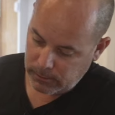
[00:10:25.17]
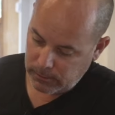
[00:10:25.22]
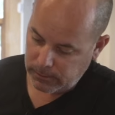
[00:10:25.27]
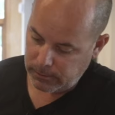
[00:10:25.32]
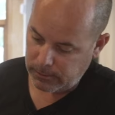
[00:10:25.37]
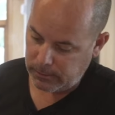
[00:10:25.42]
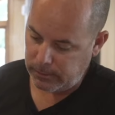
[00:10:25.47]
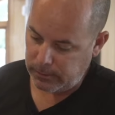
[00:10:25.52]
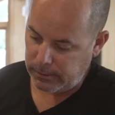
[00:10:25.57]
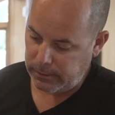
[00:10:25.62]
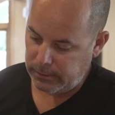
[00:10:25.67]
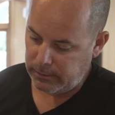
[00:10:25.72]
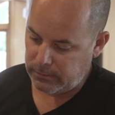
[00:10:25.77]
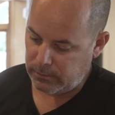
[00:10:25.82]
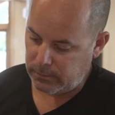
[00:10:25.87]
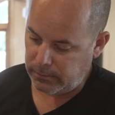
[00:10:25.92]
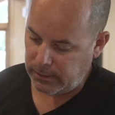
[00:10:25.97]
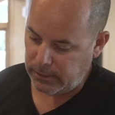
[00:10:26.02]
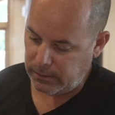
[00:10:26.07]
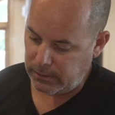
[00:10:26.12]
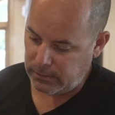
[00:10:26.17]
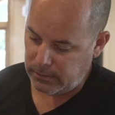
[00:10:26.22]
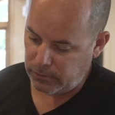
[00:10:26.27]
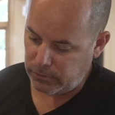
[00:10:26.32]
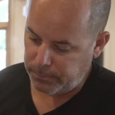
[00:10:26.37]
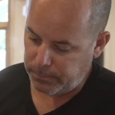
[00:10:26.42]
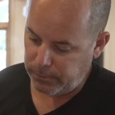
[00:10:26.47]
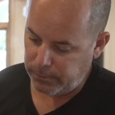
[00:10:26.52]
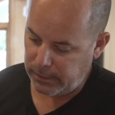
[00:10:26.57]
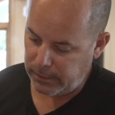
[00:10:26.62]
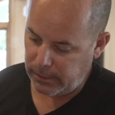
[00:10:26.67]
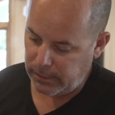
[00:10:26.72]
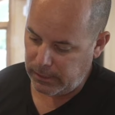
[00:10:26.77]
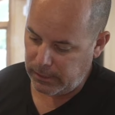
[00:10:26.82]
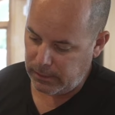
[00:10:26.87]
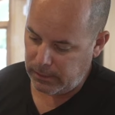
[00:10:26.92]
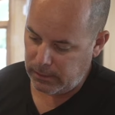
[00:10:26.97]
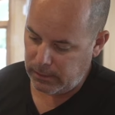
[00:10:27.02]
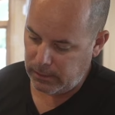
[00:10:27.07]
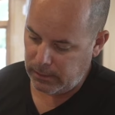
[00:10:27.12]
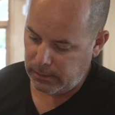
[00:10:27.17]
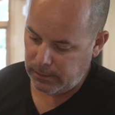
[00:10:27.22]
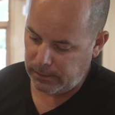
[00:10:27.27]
All right, so I'll get this preheated.